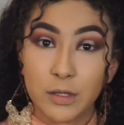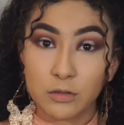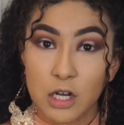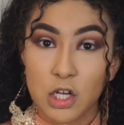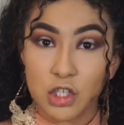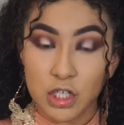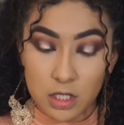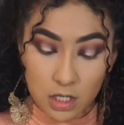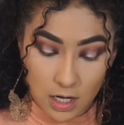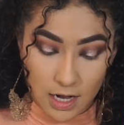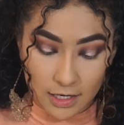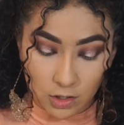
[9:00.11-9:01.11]
foundation,
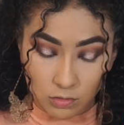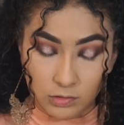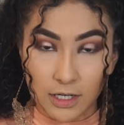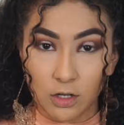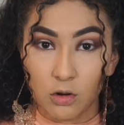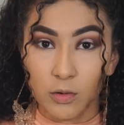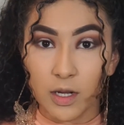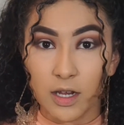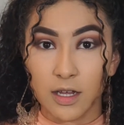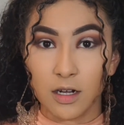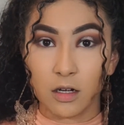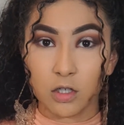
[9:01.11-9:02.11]
I don't like going
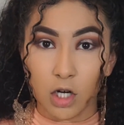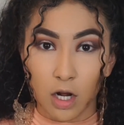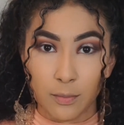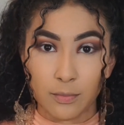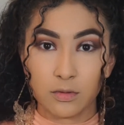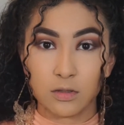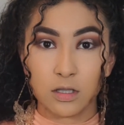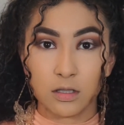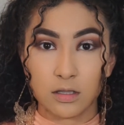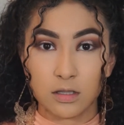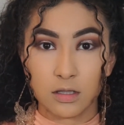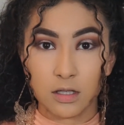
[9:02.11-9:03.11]
in on top,
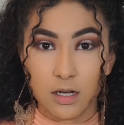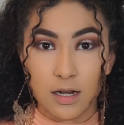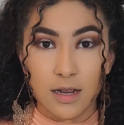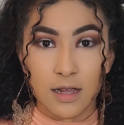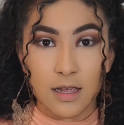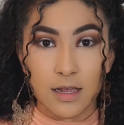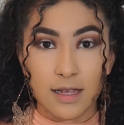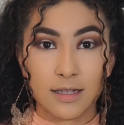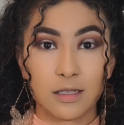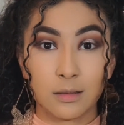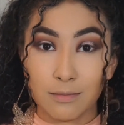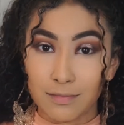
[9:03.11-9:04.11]
since
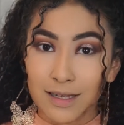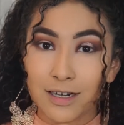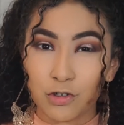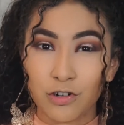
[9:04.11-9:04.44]
it's gonna